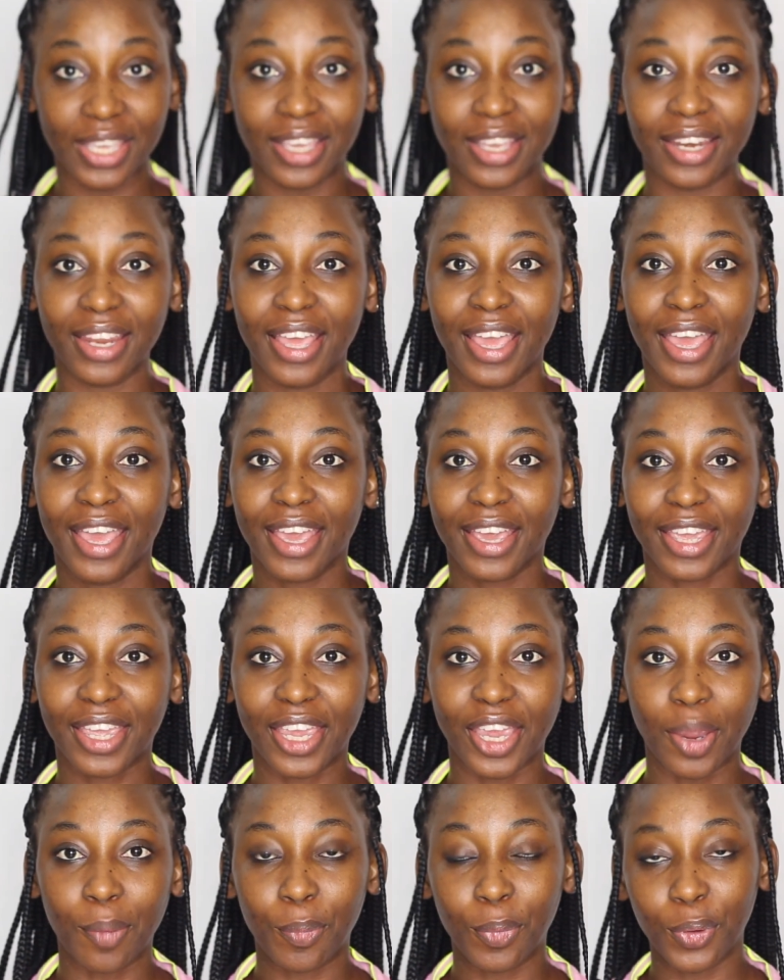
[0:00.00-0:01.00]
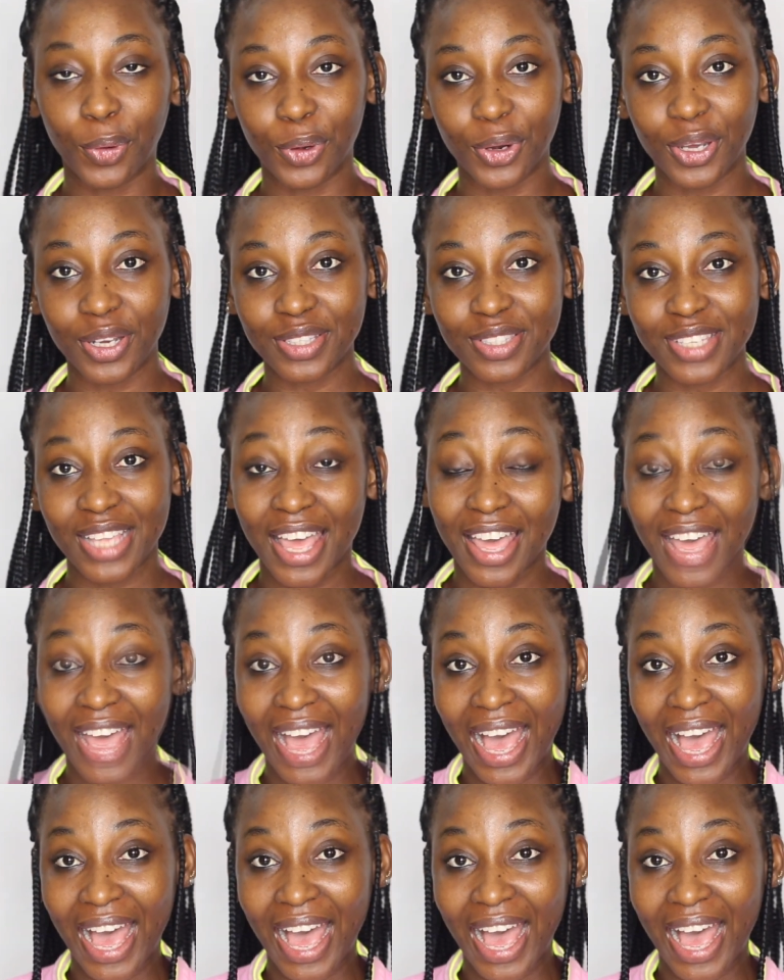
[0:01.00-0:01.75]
skin care products.